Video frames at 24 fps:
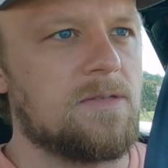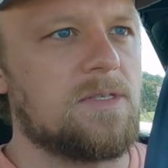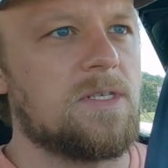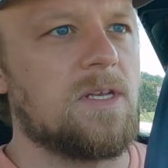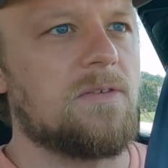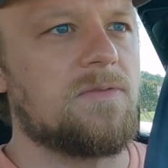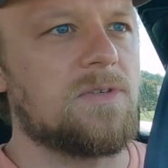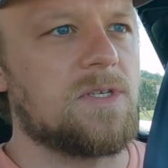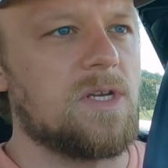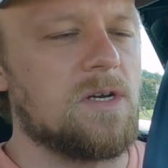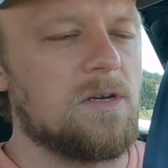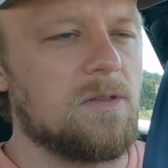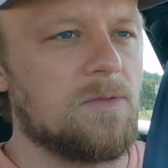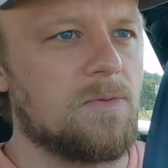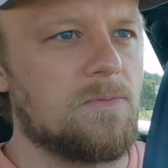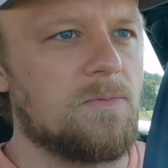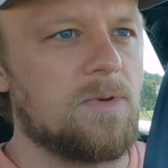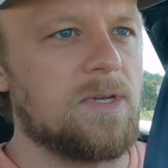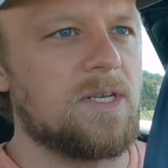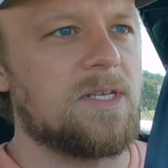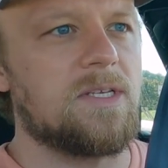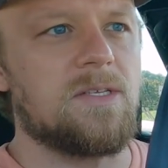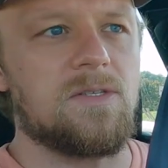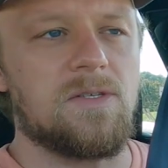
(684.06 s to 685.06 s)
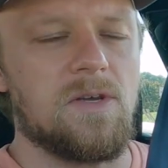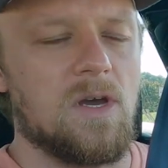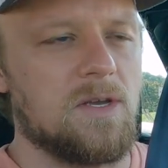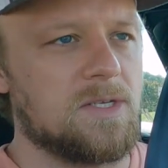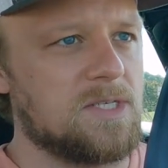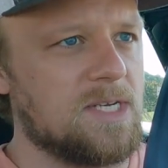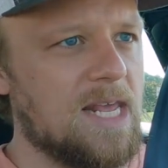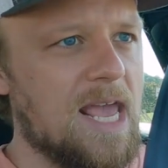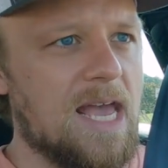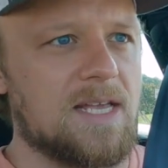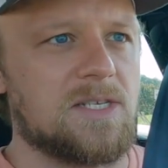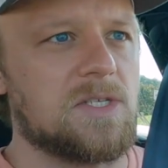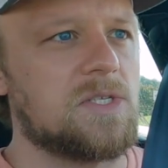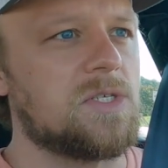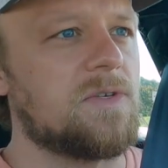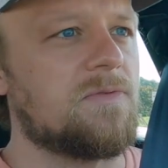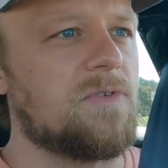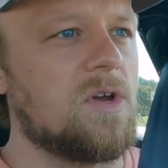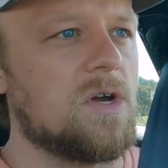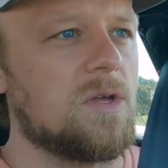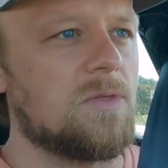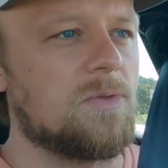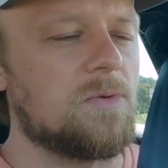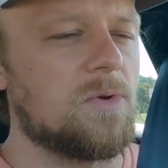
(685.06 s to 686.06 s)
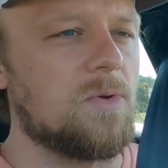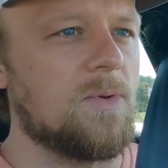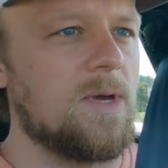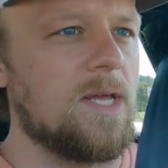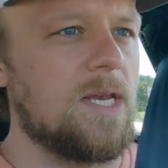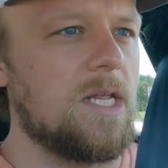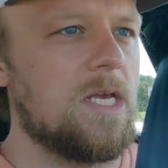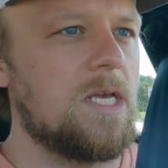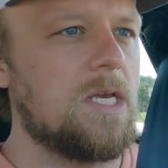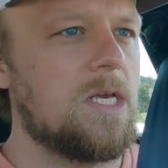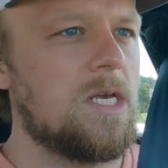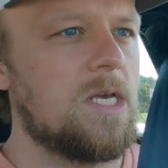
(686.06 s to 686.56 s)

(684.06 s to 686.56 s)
stuff's gone, like exhaust gases have gone through it.